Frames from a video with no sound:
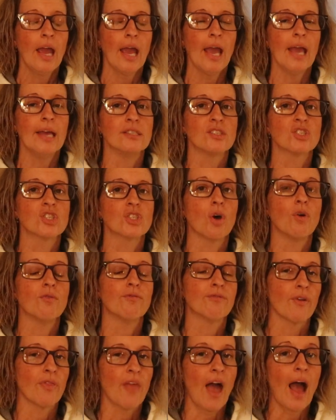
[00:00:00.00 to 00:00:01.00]
And so
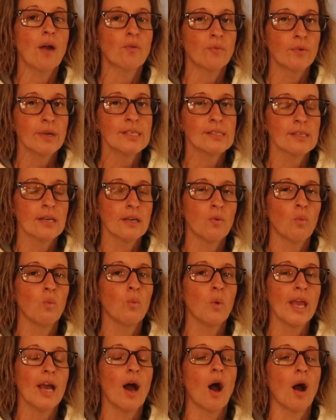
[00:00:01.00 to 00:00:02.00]
for that reason,
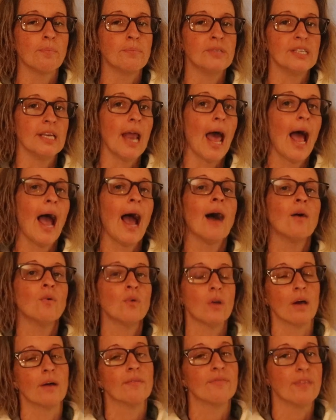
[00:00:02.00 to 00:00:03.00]
we opted
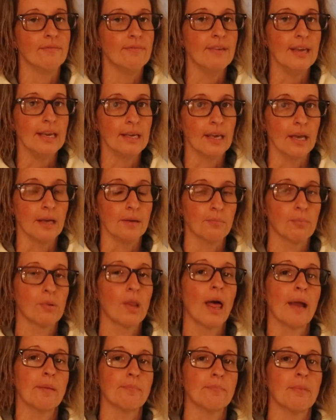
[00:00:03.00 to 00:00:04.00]
out of the vegan
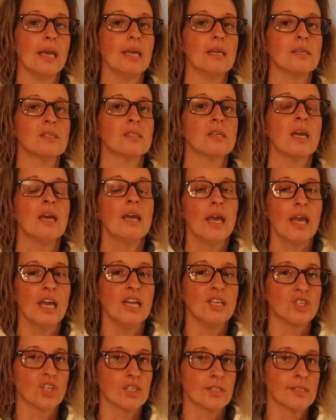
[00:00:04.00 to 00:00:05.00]
plant-based
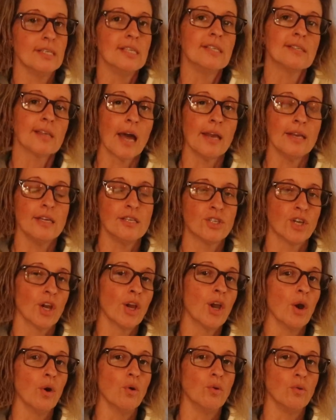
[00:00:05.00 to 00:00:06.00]
and just decided to
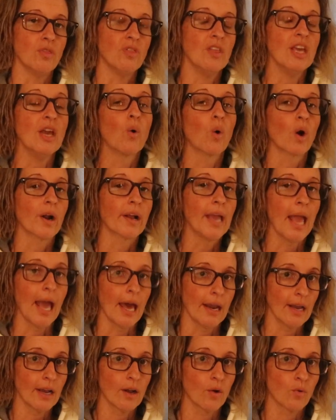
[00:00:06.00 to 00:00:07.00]
go the
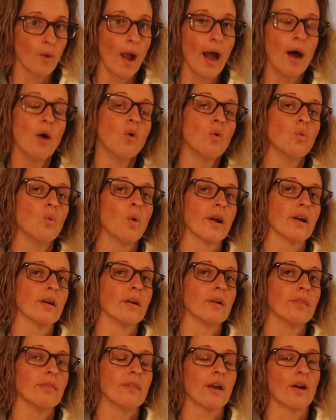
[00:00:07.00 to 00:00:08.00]
organic route
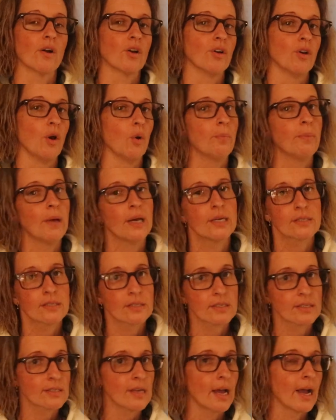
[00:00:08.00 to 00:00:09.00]
where there are no
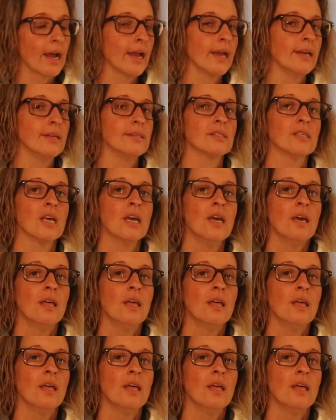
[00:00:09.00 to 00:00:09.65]
pesticides,